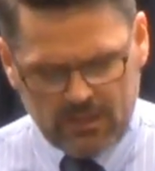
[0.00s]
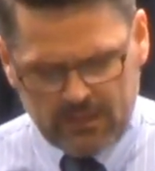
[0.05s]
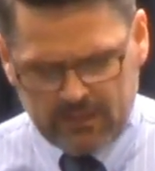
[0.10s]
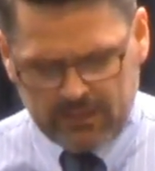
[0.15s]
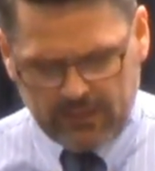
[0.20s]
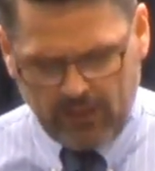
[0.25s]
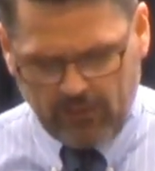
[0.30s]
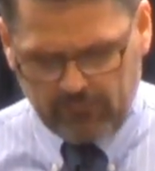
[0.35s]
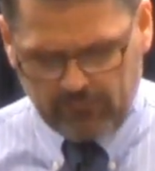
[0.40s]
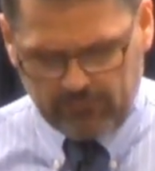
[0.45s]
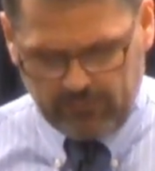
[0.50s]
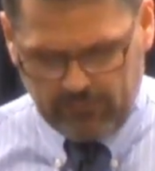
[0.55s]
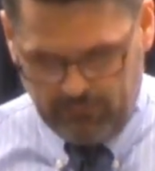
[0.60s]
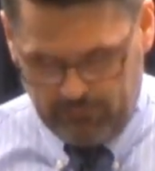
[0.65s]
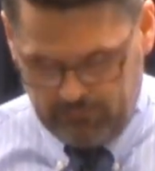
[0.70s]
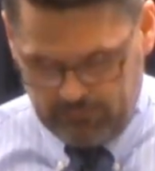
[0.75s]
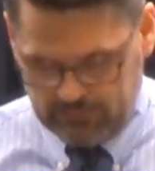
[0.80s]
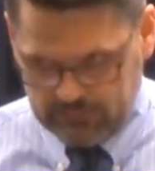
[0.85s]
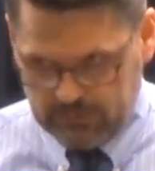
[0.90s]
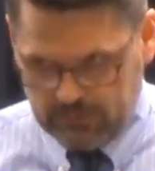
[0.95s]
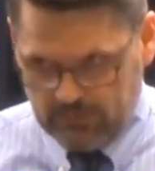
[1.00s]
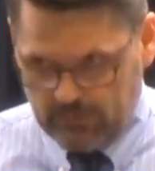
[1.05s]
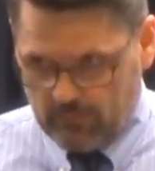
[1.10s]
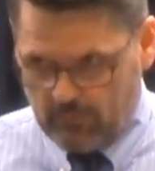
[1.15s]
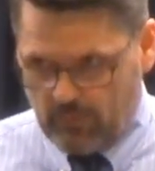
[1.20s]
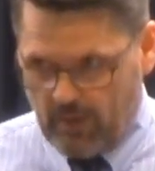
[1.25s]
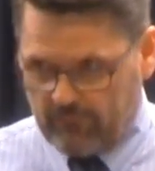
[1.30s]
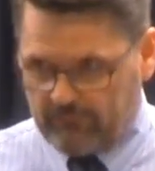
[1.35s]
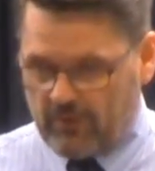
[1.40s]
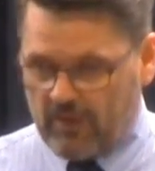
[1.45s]
Now,
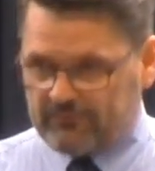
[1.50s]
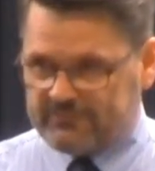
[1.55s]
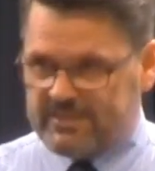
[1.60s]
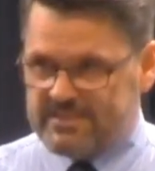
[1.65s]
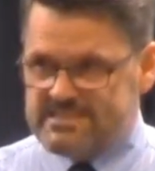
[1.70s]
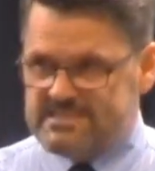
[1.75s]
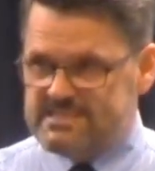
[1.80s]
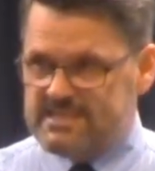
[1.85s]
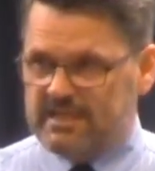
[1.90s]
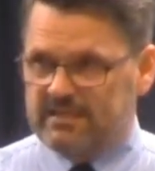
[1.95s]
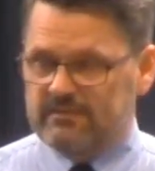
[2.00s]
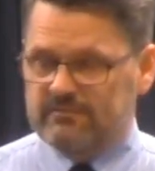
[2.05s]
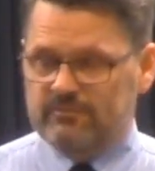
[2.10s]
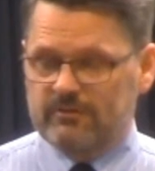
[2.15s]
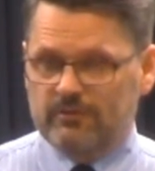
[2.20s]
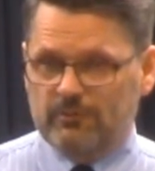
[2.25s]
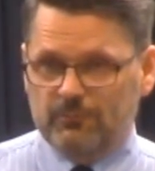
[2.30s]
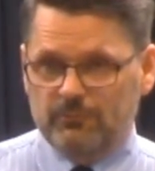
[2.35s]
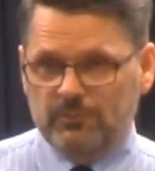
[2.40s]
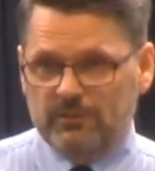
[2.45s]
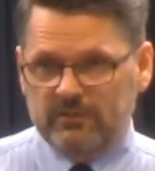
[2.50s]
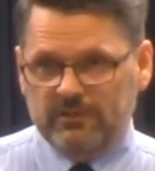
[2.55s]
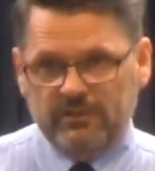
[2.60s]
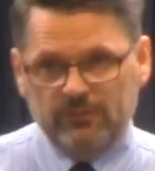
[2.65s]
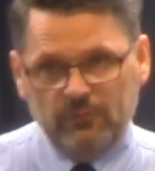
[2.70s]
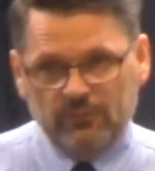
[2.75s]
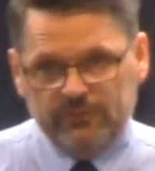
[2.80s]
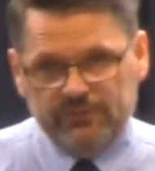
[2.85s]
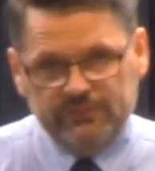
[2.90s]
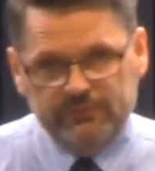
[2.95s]
I've often said it, there are really
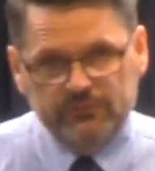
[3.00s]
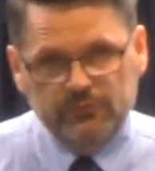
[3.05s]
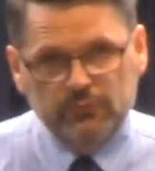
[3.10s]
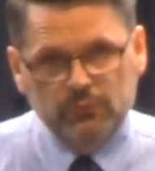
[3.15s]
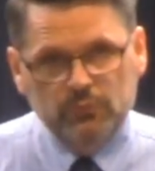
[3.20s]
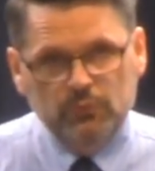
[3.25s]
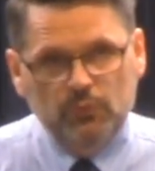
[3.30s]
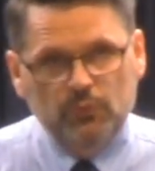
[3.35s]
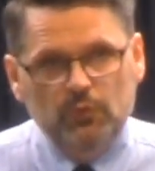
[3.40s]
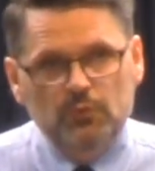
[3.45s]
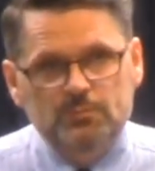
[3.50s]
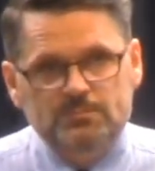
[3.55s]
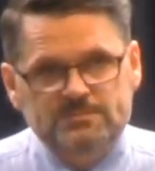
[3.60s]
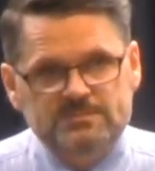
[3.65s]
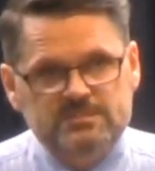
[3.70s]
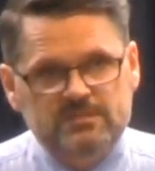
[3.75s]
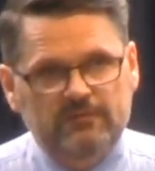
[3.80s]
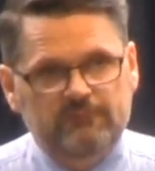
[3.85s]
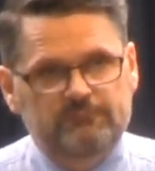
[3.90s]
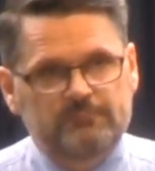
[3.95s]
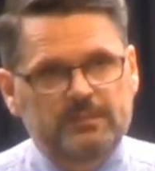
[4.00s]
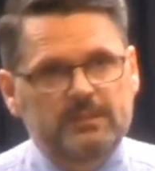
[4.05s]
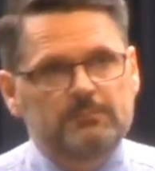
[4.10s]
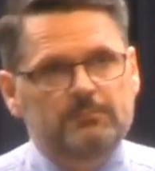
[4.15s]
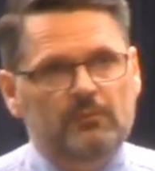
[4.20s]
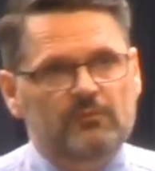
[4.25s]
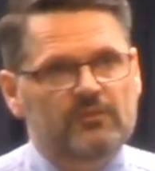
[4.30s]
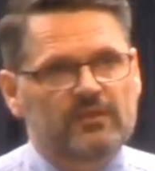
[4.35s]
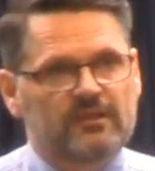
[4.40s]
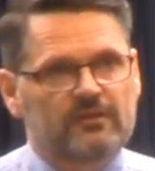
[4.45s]
only two groups of
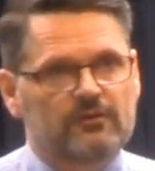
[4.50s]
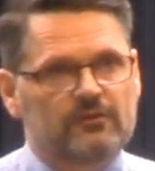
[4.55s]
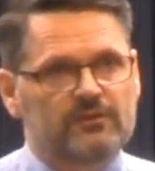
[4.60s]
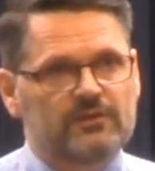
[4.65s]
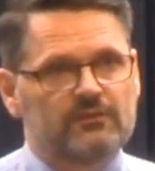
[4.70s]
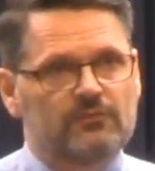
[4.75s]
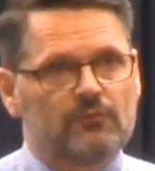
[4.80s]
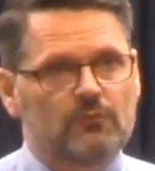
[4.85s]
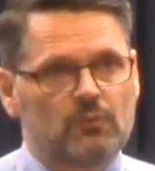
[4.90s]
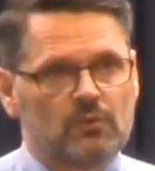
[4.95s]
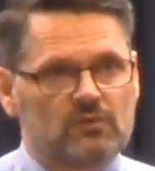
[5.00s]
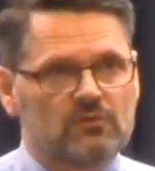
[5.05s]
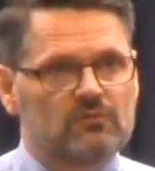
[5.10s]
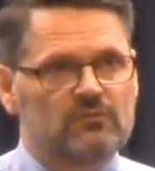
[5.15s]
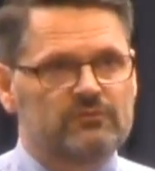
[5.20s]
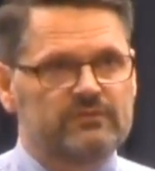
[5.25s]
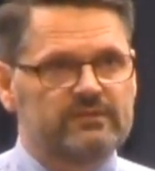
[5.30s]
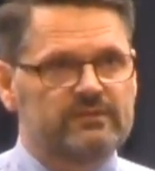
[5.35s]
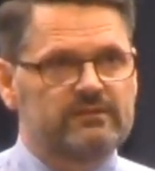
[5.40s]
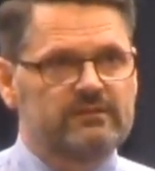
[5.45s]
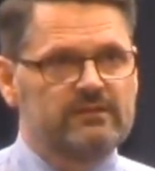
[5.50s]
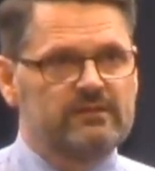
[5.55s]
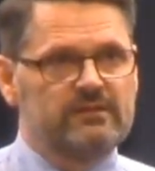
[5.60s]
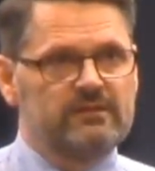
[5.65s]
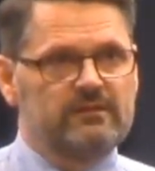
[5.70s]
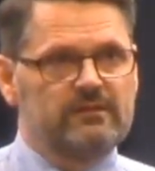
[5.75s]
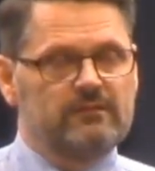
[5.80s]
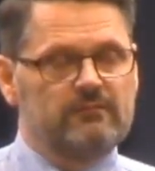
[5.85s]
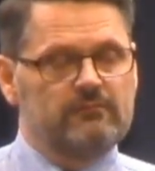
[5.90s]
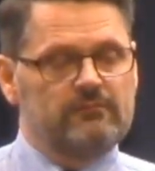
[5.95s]
people that are in the world.
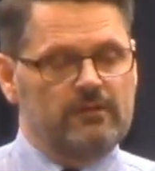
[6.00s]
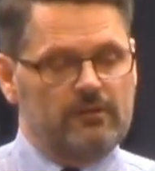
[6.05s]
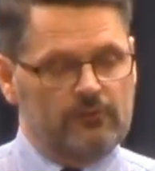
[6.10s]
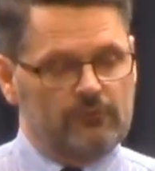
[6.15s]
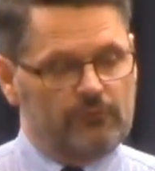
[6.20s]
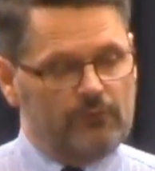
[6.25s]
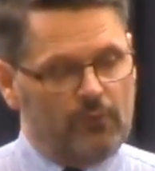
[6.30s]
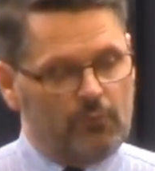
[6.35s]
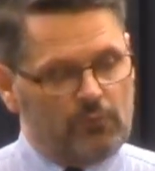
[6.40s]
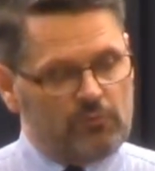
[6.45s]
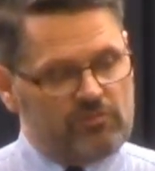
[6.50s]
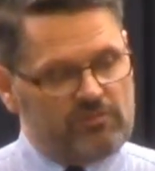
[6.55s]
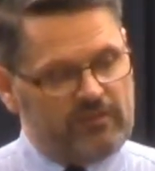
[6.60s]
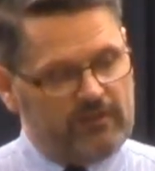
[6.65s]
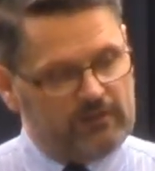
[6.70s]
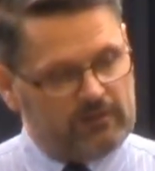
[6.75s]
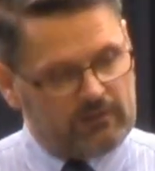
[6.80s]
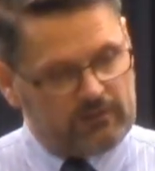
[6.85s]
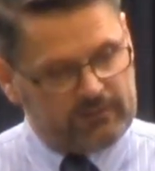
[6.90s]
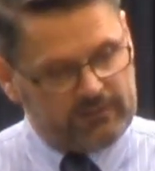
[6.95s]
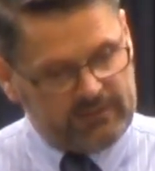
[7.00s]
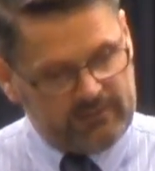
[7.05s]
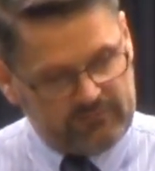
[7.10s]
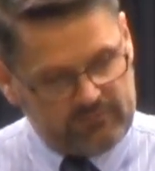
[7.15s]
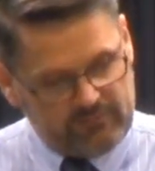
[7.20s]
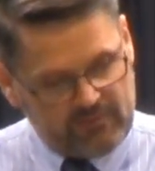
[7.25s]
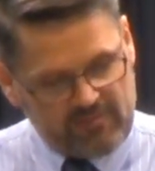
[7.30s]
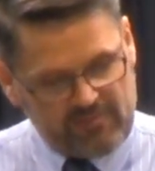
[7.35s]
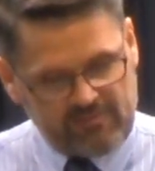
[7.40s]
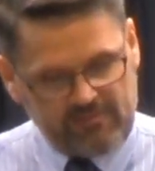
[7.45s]
There are those that are
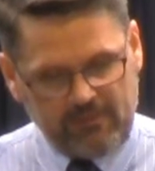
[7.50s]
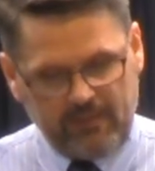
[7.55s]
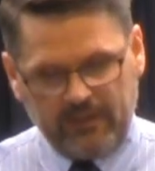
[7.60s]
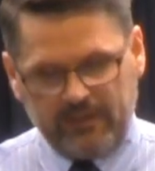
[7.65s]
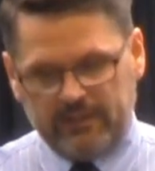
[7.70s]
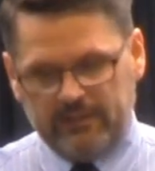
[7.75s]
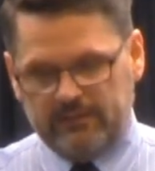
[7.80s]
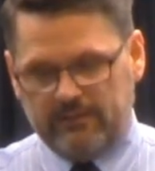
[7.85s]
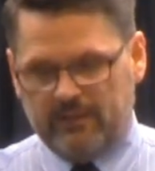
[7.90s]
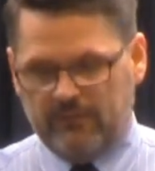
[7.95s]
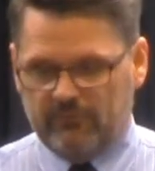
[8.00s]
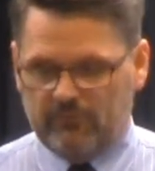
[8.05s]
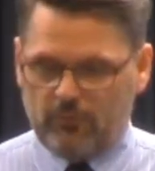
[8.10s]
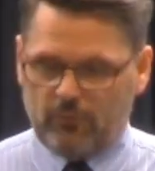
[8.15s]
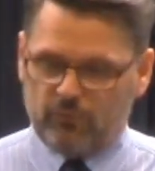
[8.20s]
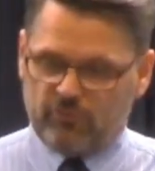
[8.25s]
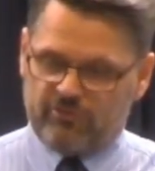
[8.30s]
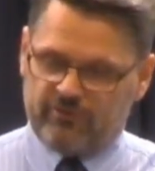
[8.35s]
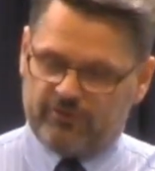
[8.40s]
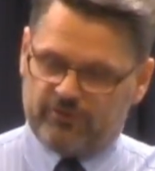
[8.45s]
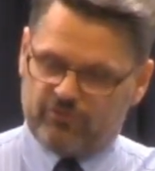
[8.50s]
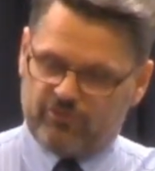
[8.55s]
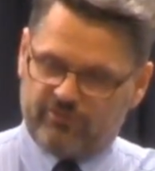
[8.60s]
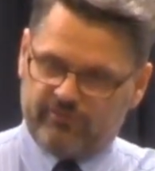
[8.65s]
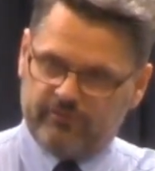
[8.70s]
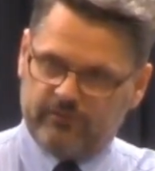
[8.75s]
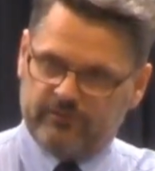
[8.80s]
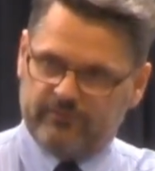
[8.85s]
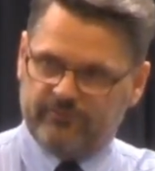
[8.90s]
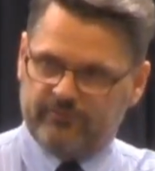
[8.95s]
in this light and those that are
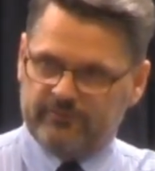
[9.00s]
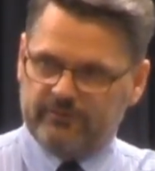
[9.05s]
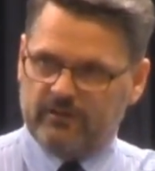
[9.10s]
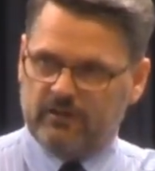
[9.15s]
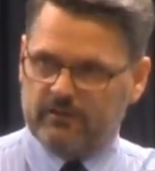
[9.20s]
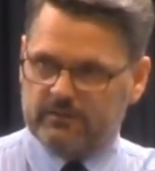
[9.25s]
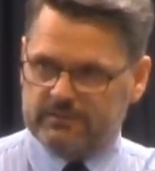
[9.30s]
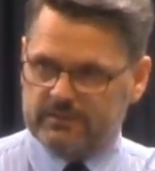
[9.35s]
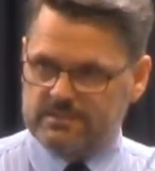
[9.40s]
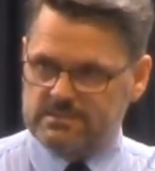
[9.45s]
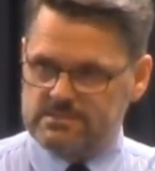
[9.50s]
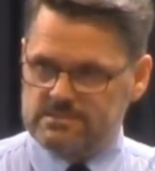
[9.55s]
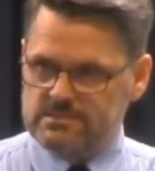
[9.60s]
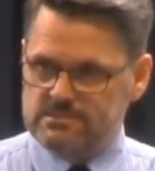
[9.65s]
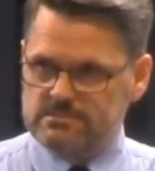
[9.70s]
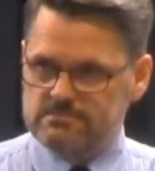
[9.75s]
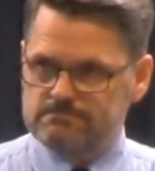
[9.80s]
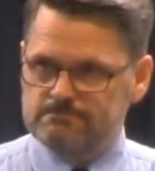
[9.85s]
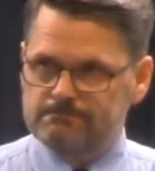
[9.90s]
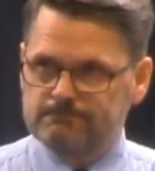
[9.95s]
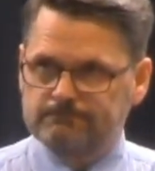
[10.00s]
still in the darkness.